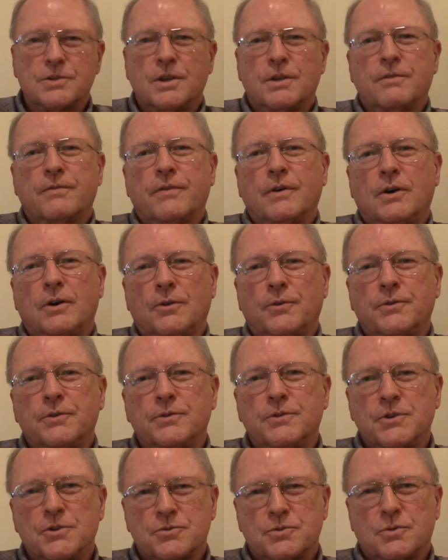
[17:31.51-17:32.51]
they felt
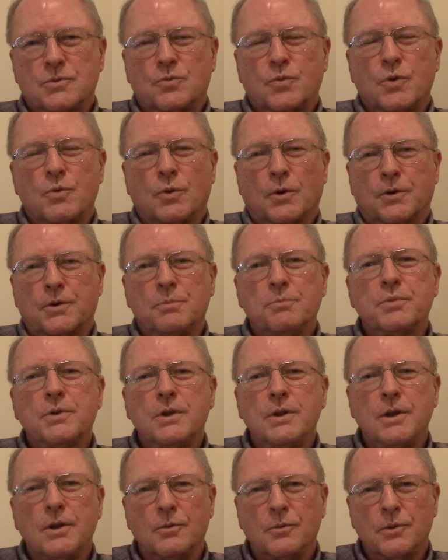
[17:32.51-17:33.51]
that we were
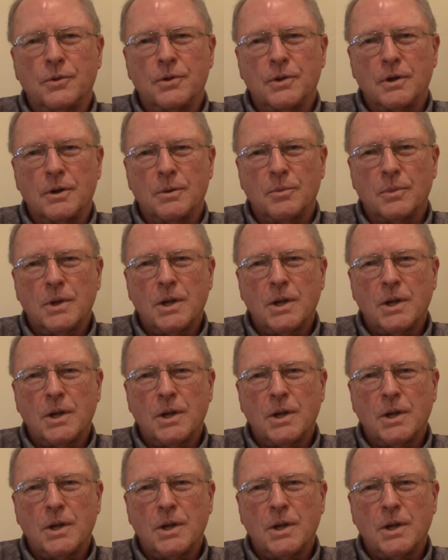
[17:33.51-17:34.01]
competing with them.